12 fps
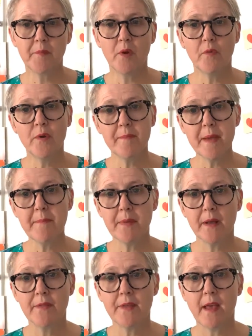
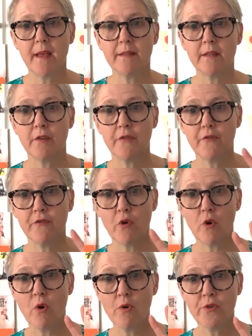remember that the
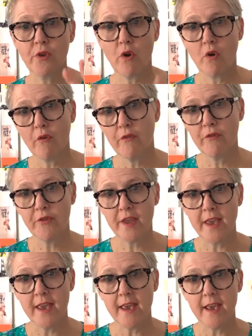4th of
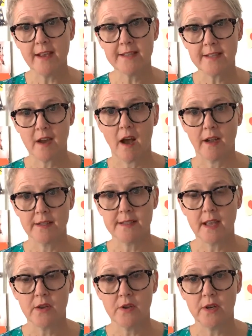the slides
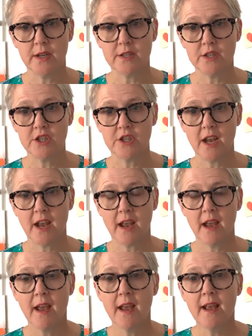that you need to
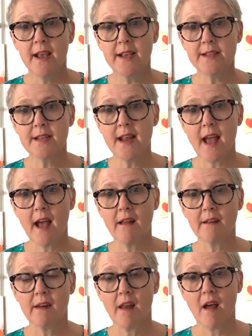share is an
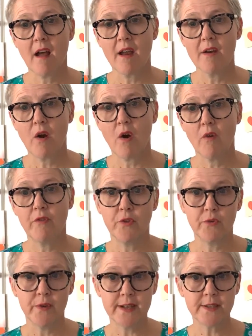outline of
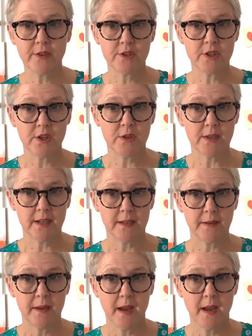the research that you did.